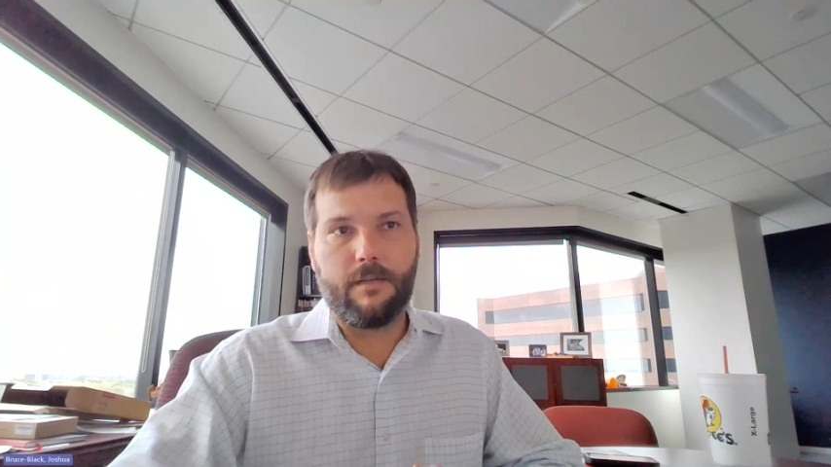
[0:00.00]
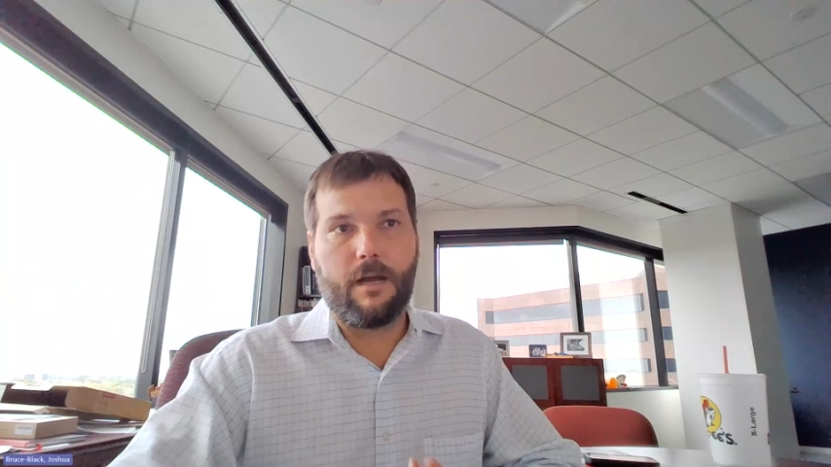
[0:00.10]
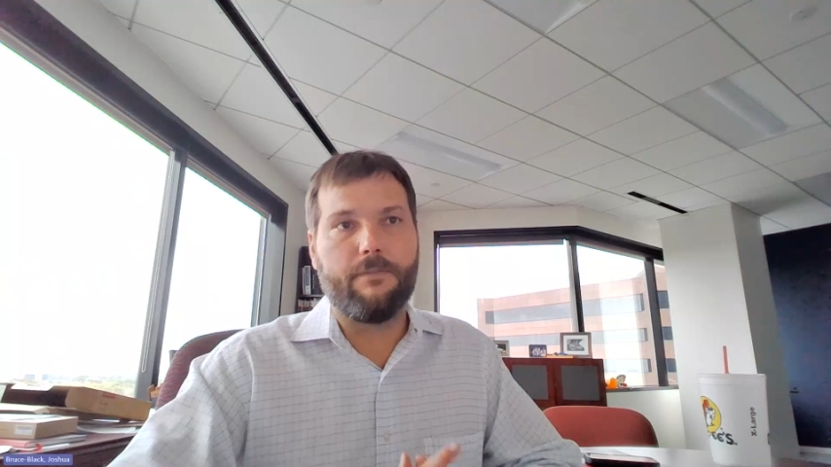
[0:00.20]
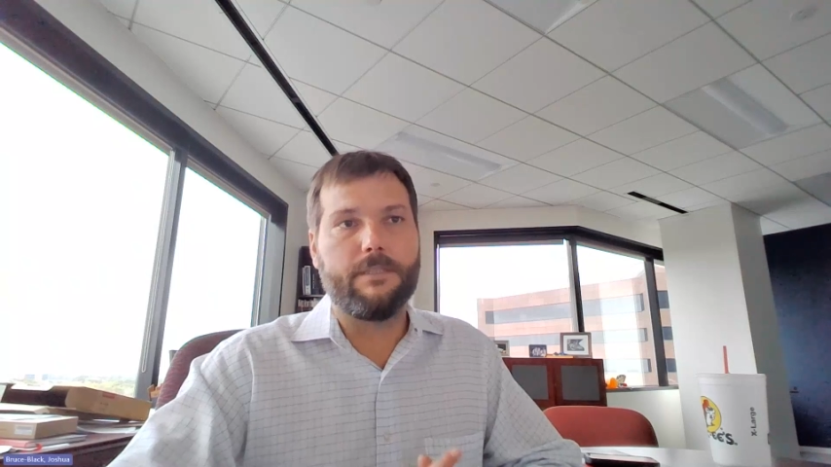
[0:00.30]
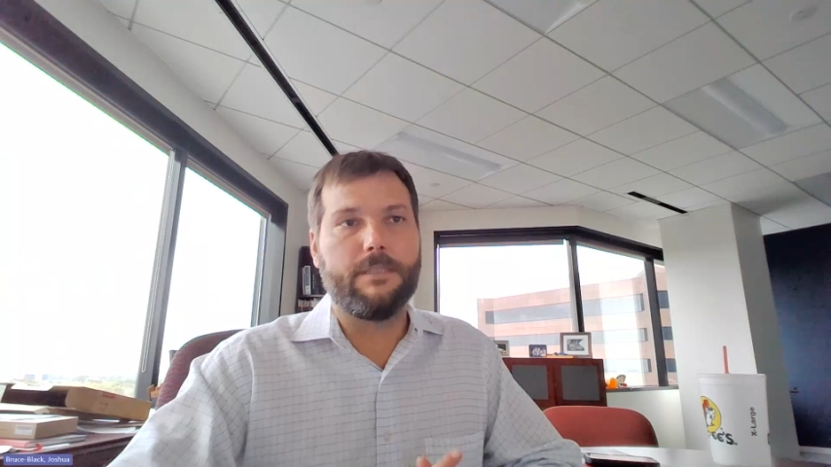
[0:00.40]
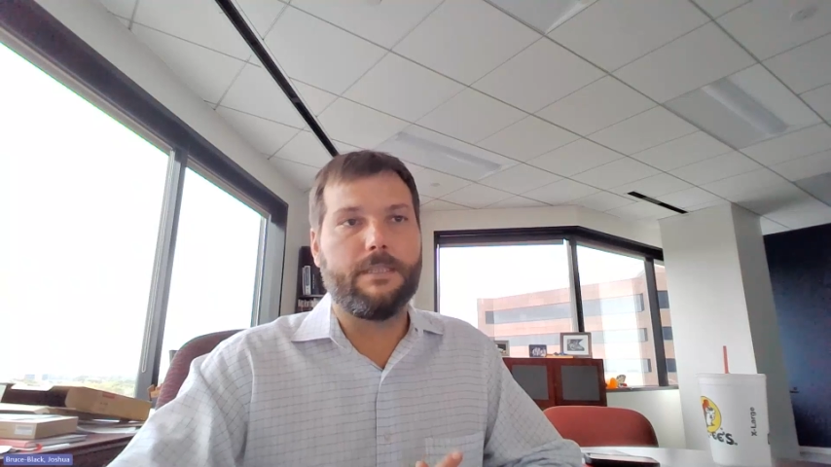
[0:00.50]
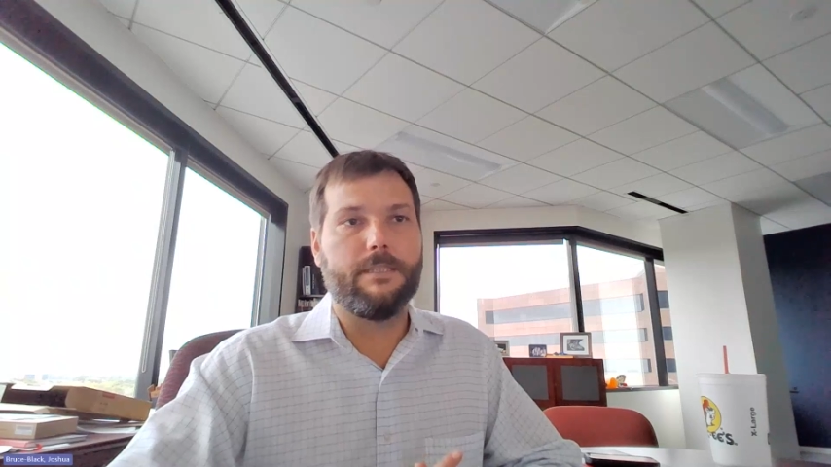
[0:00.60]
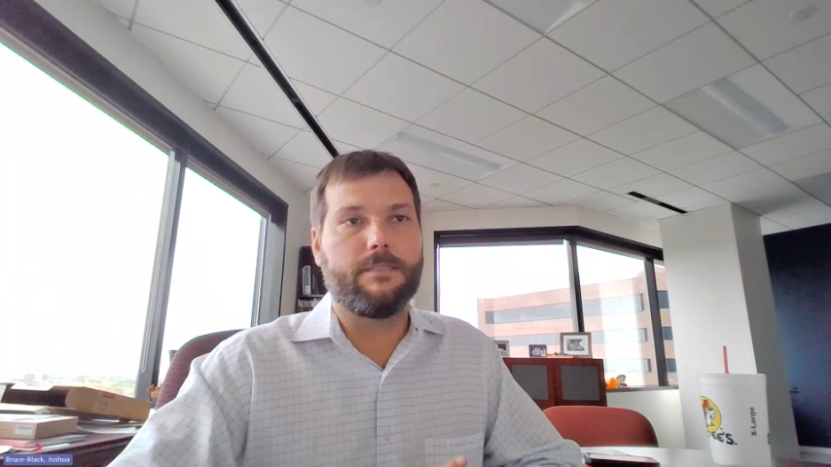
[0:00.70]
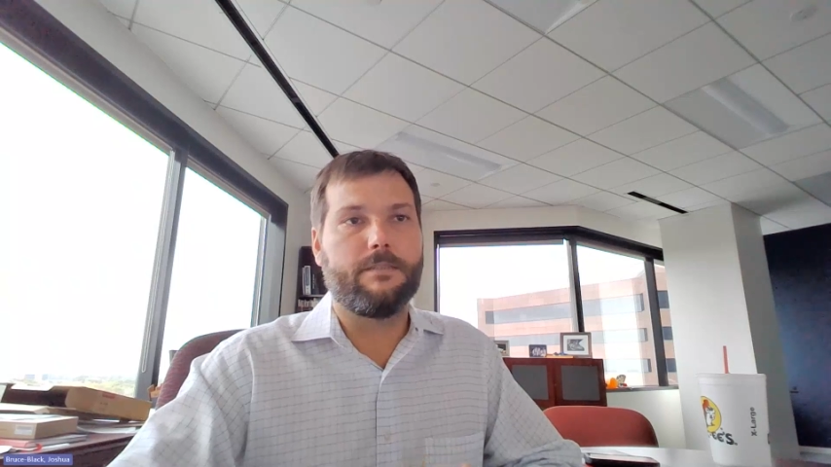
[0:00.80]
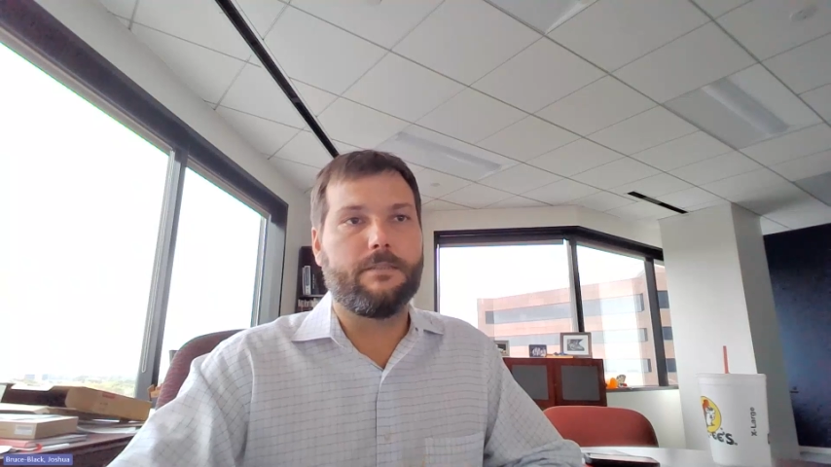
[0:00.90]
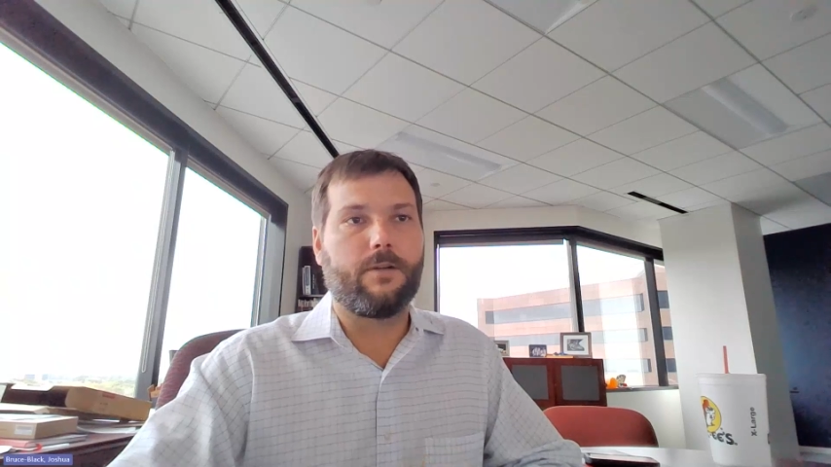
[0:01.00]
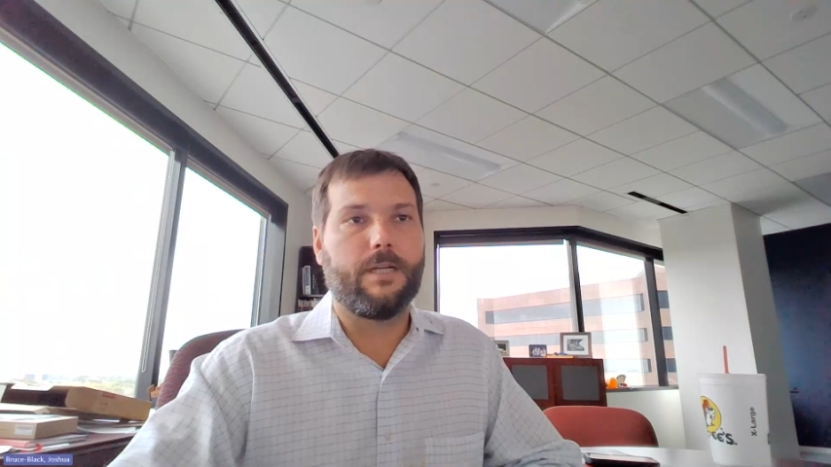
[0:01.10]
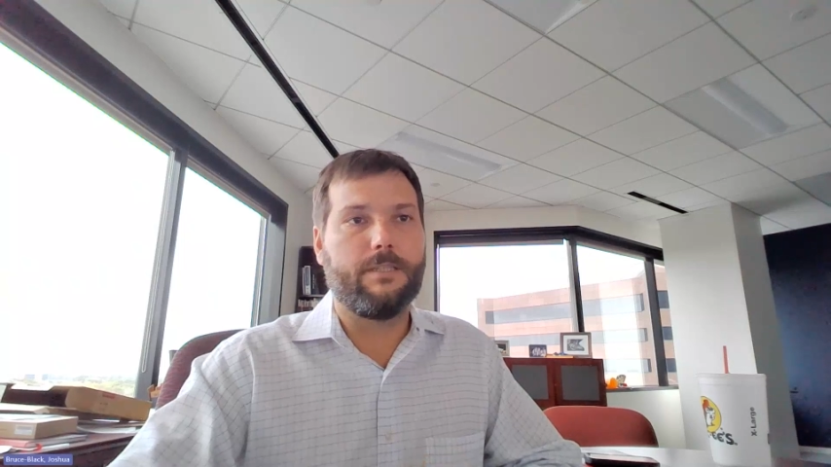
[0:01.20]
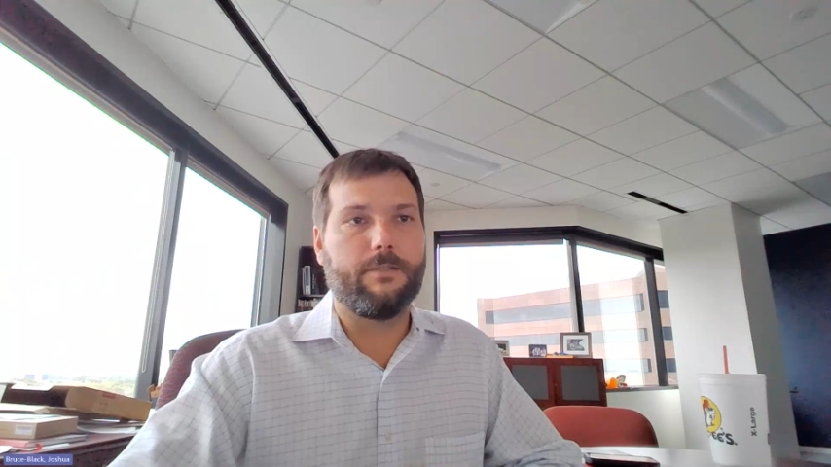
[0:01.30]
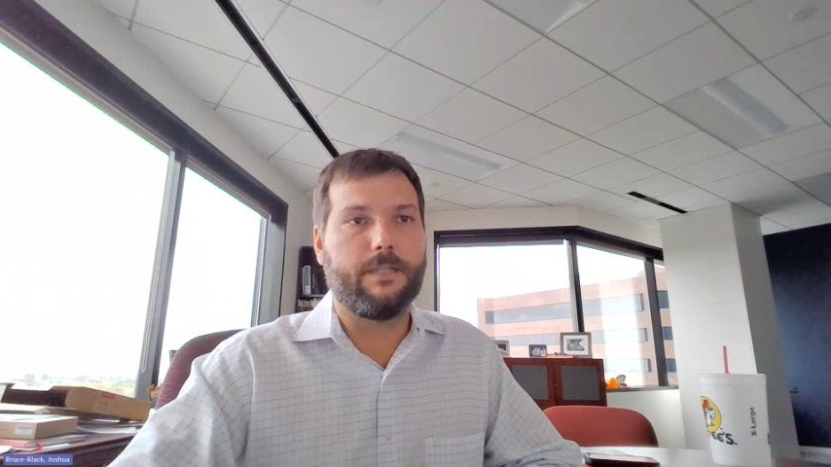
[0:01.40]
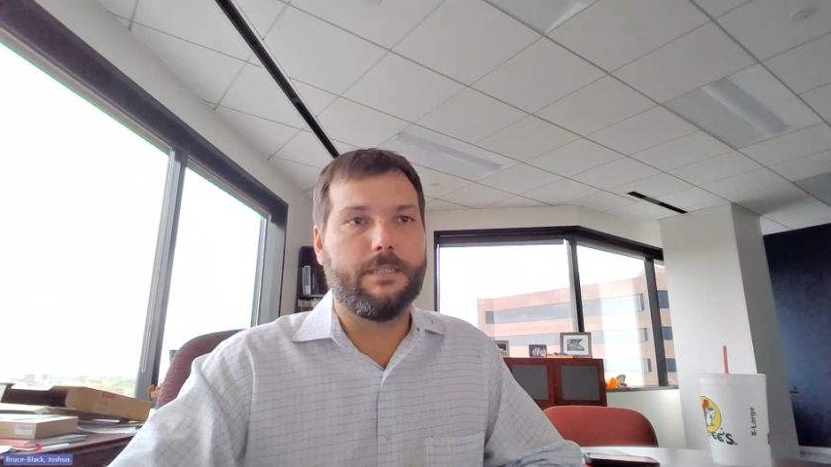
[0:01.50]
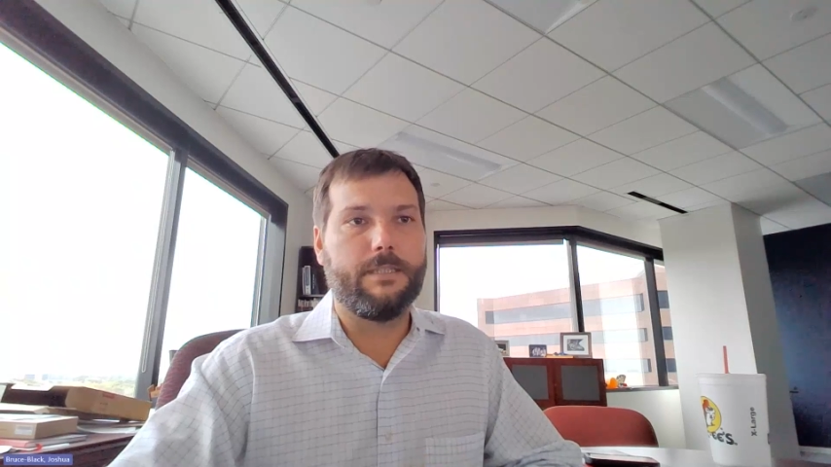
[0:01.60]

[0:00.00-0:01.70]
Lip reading: obviously this criteria